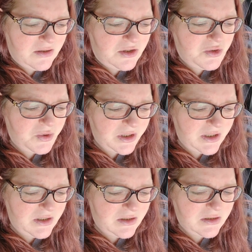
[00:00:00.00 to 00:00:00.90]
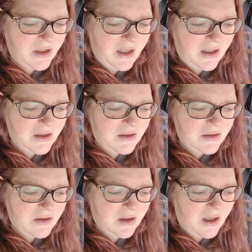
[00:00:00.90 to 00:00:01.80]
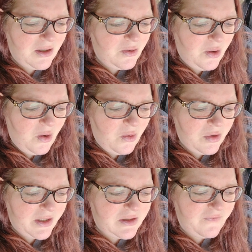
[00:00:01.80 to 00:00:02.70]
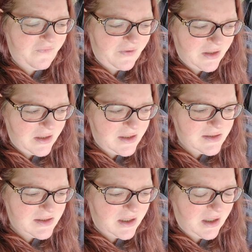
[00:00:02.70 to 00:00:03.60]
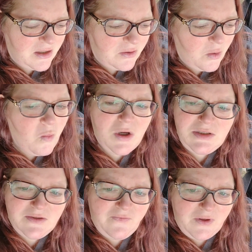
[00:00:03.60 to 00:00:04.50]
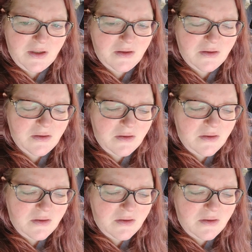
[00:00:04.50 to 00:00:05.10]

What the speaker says: There's really, I don't know, the feelings, I don't know what to feel.